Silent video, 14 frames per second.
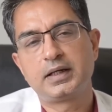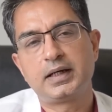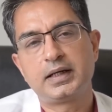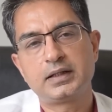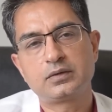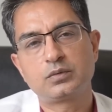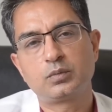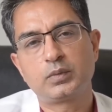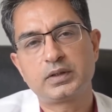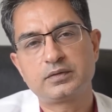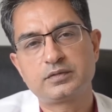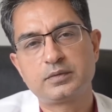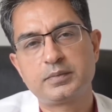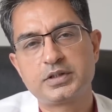And one
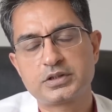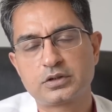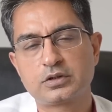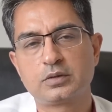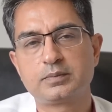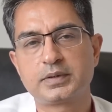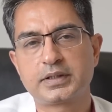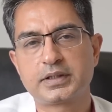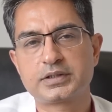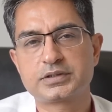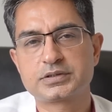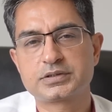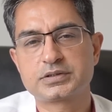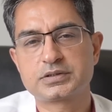of the major
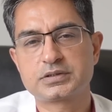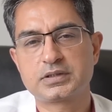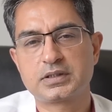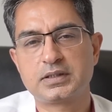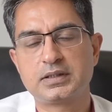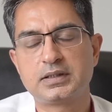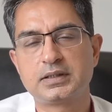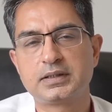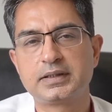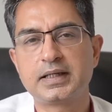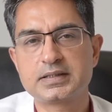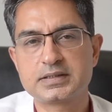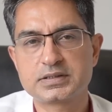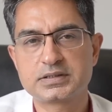complications
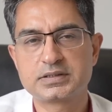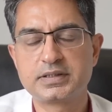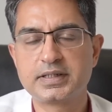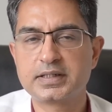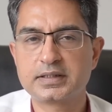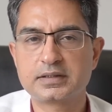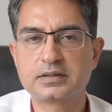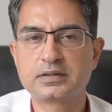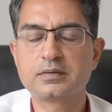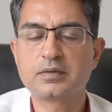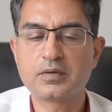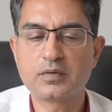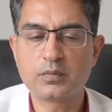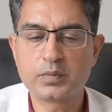that is there,
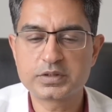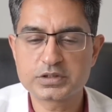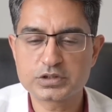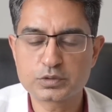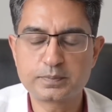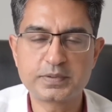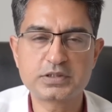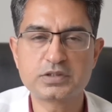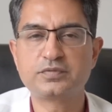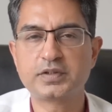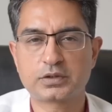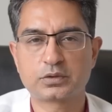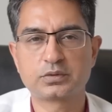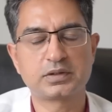which is
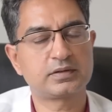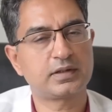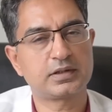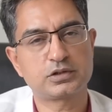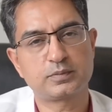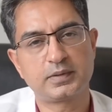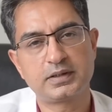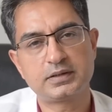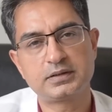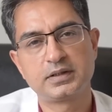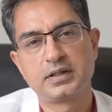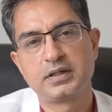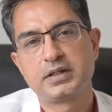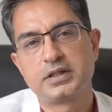specific to the transplant,
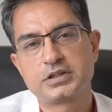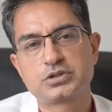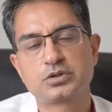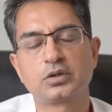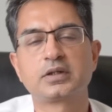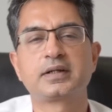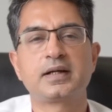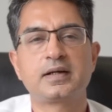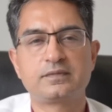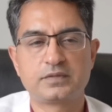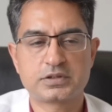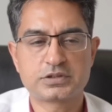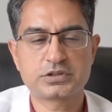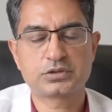is called
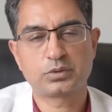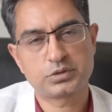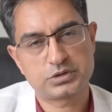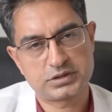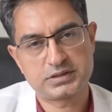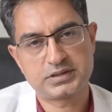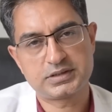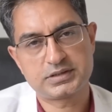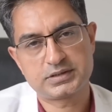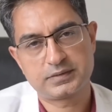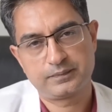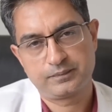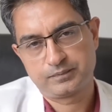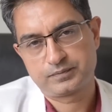graft versus host
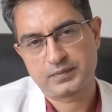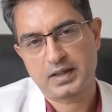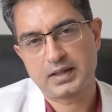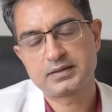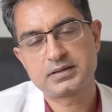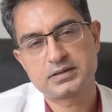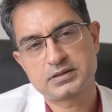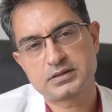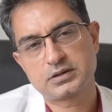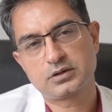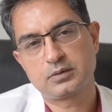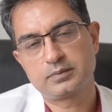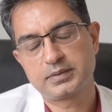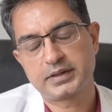disease. And this is a
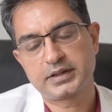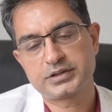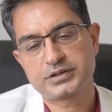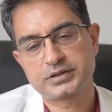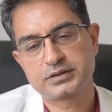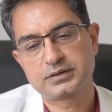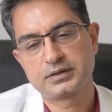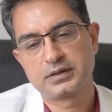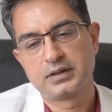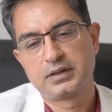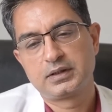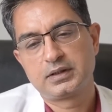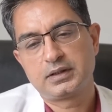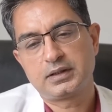complication
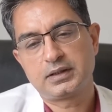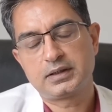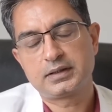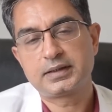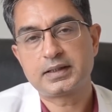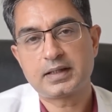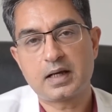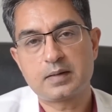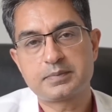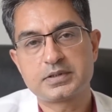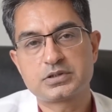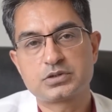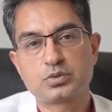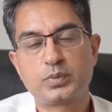that
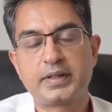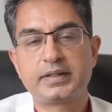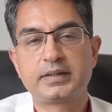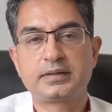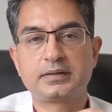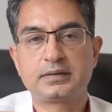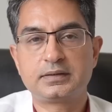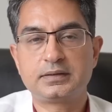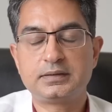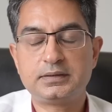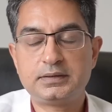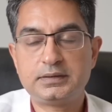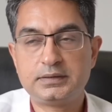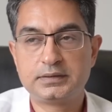happens when
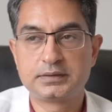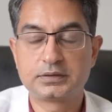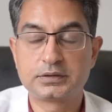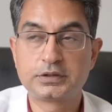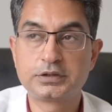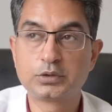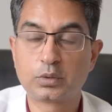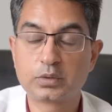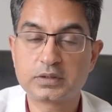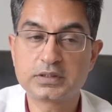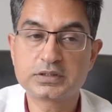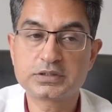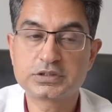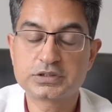the
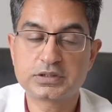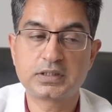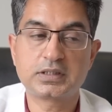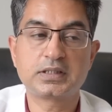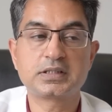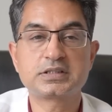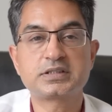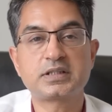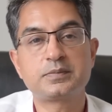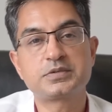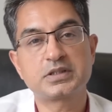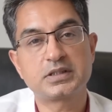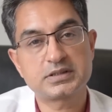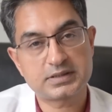donor's
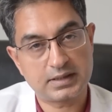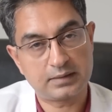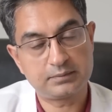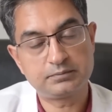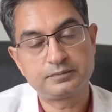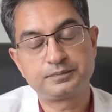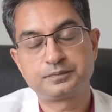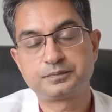stem cells come